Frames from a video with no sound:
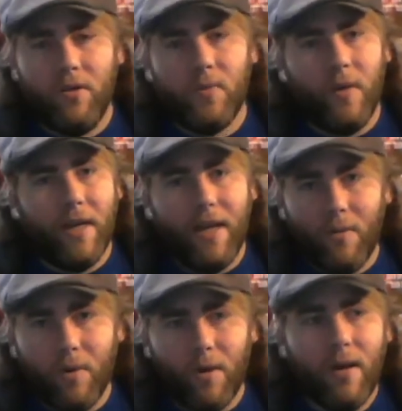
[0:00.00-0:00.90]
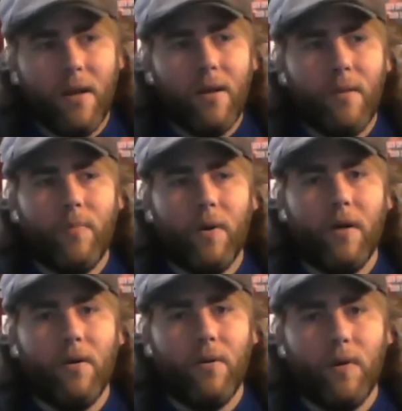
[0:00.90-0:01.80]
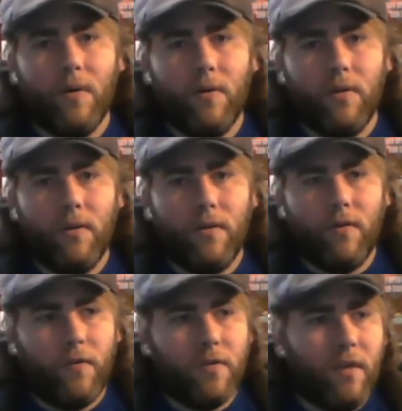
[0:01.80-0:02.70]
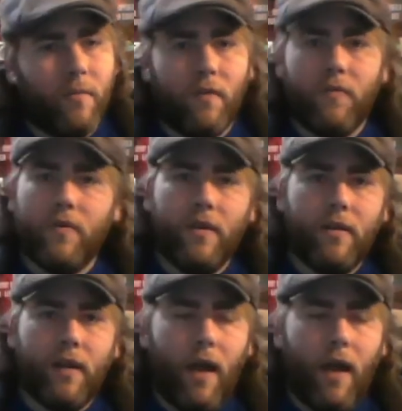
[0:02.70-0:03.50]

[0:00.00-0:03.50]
you're swinging a hammer. But the first time I ever did it,